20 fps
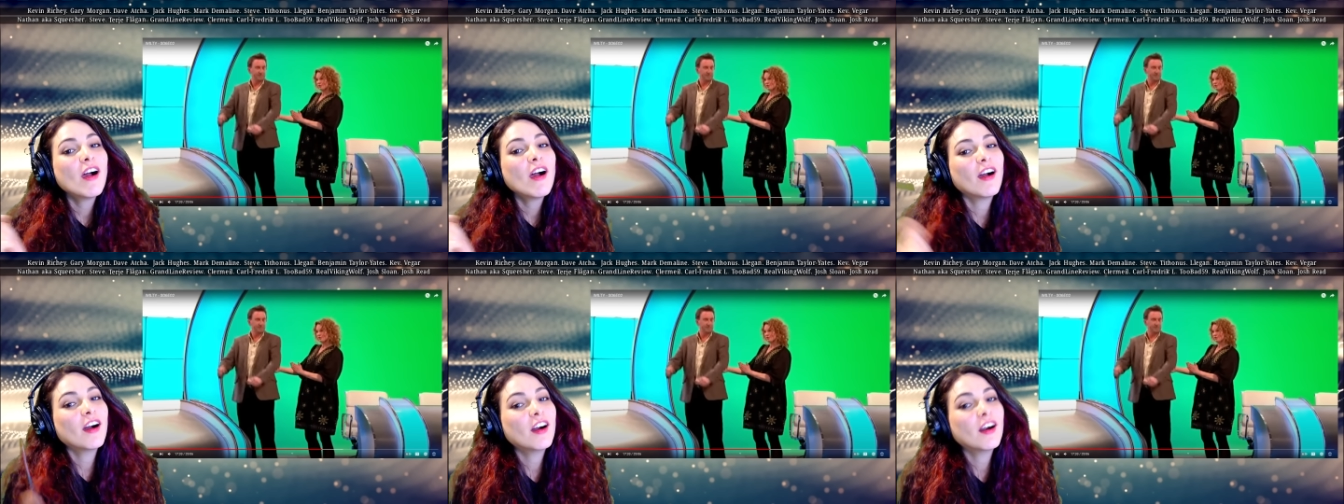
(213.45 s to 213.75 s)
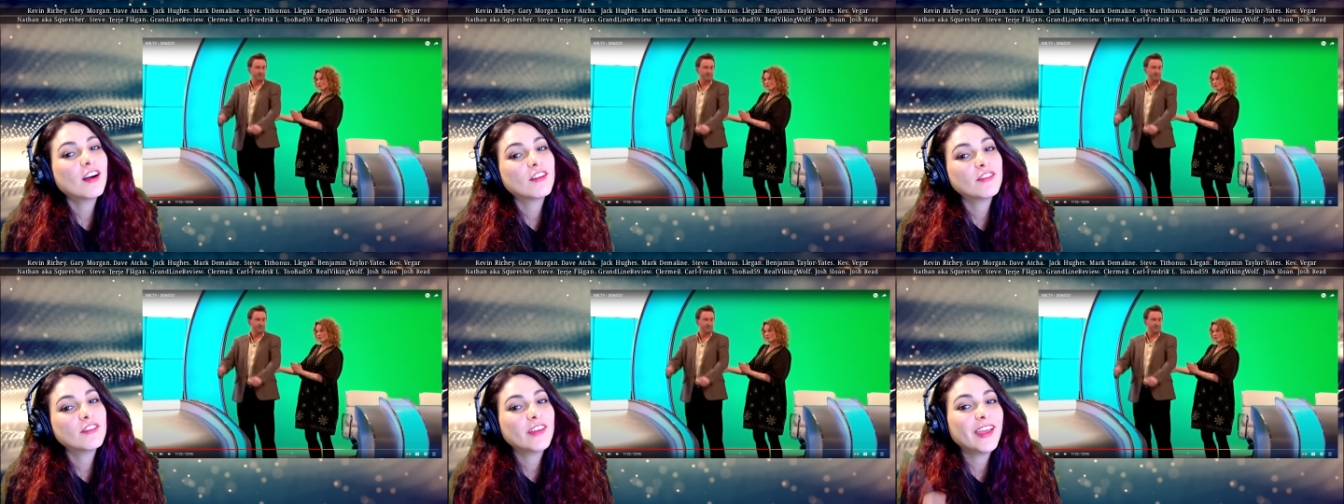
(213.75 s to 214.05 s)

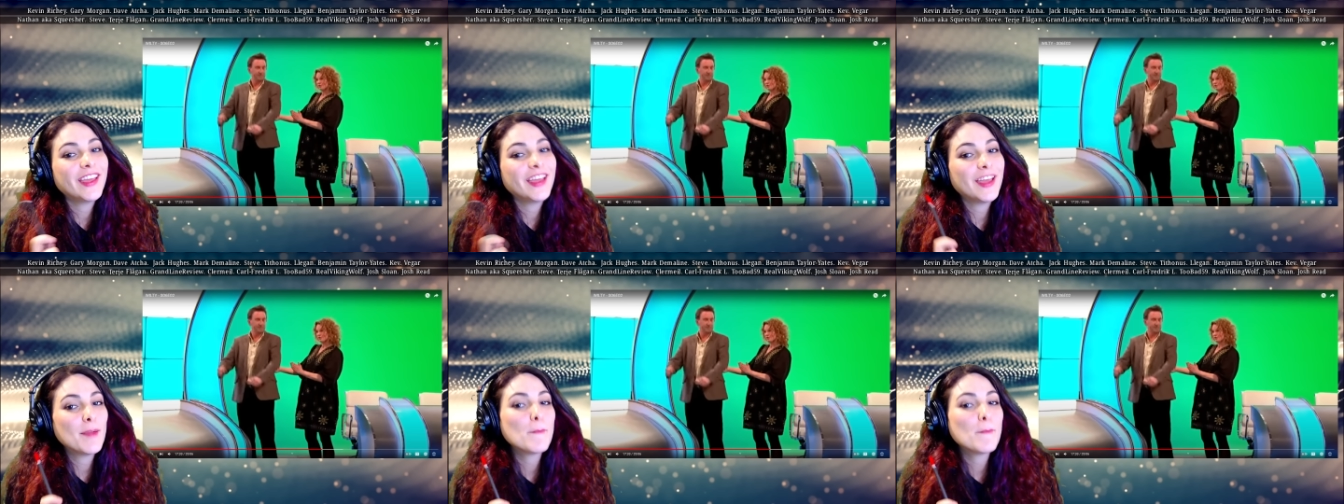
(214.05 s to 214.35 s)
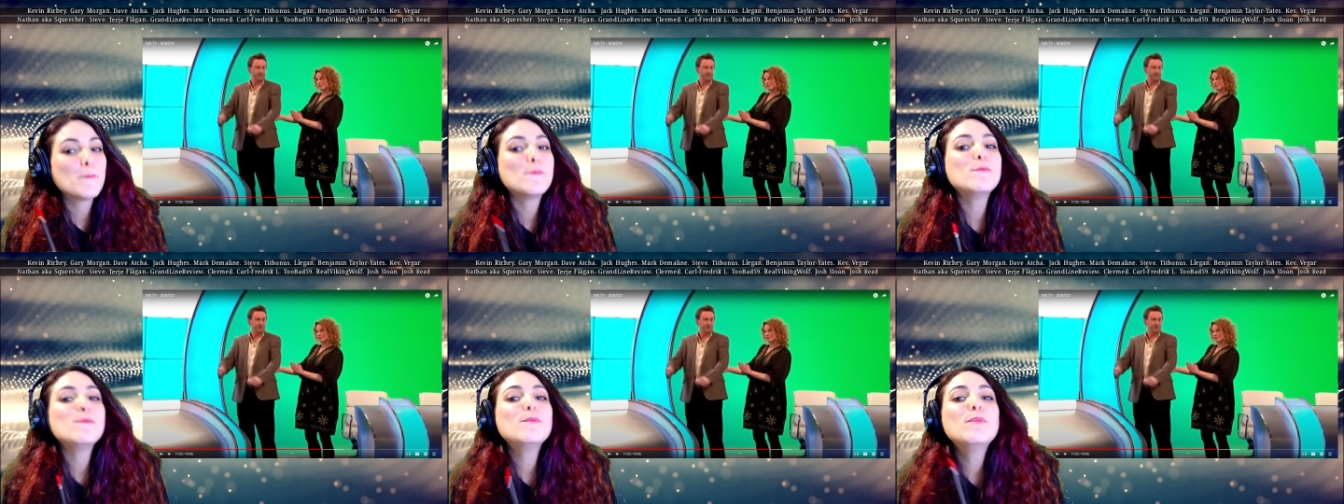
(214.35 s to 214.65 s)
of a
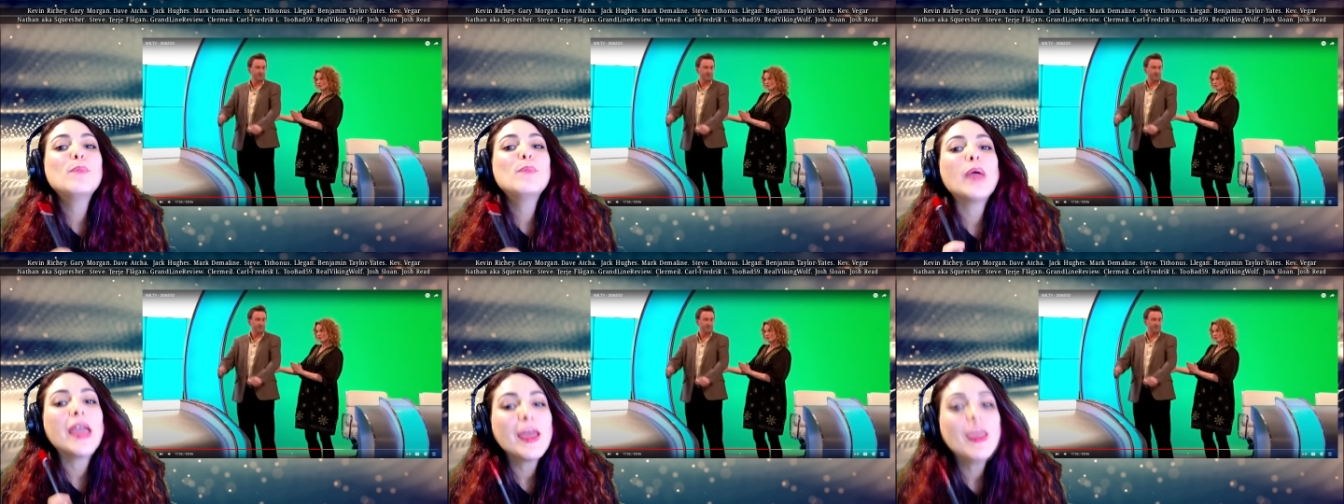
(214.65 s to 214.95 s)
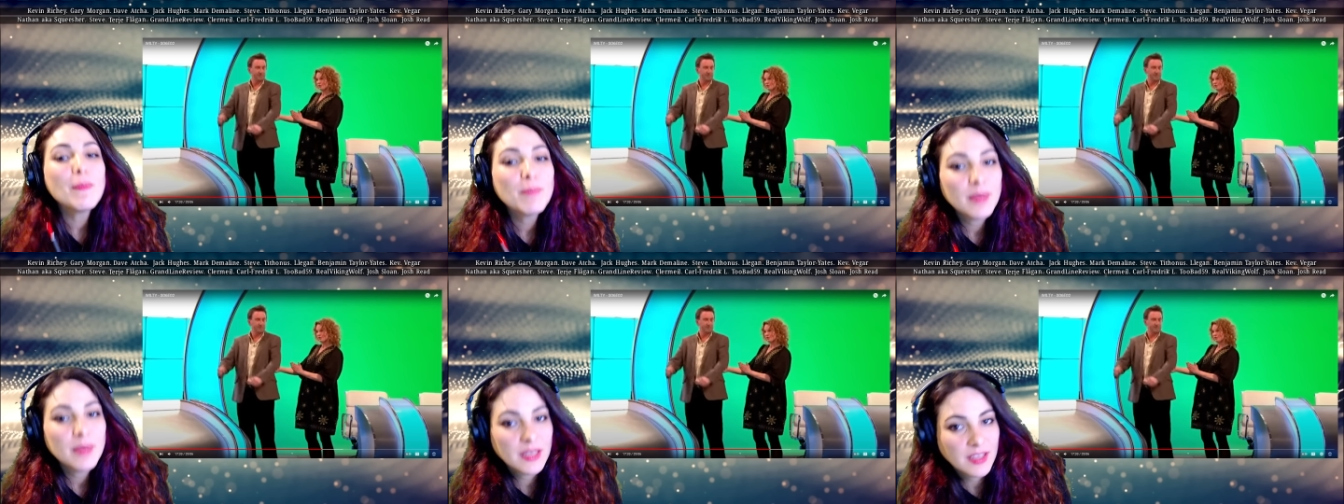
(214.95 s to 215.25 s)

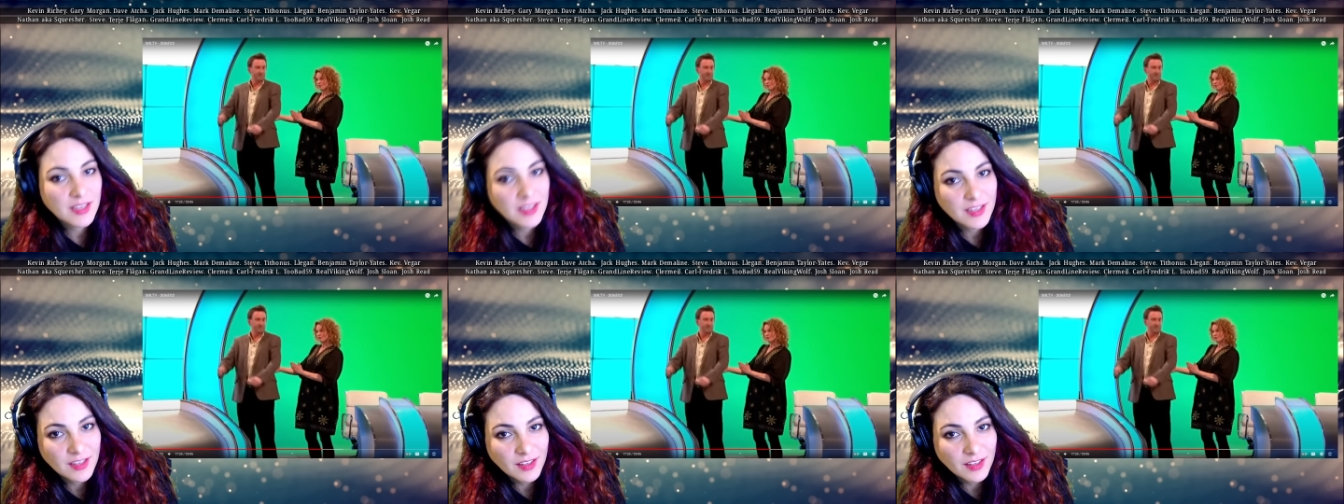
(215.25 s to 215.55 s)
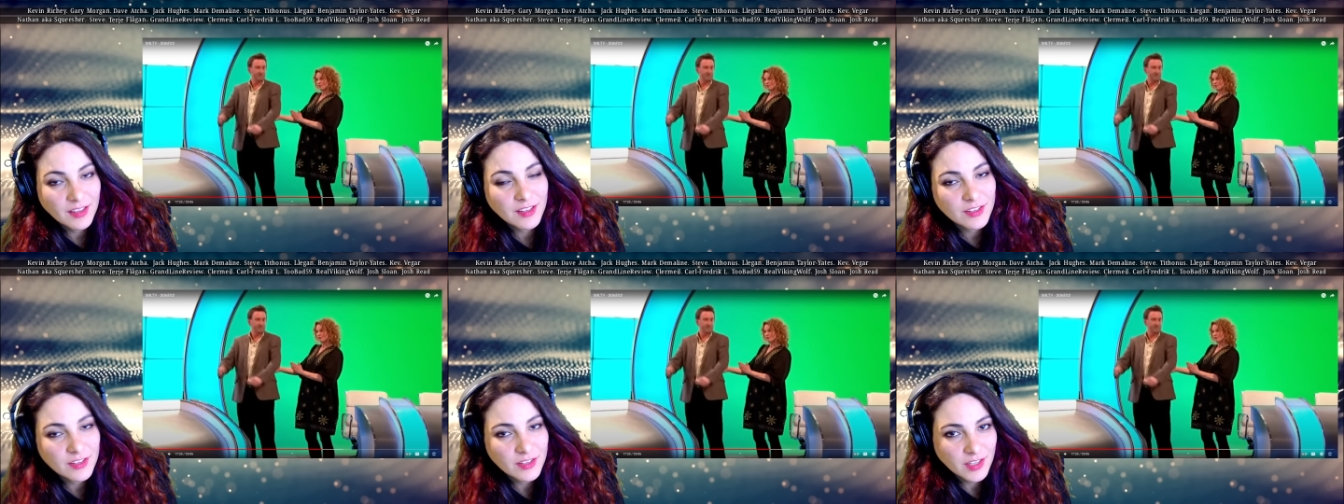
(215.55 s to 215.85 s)
baby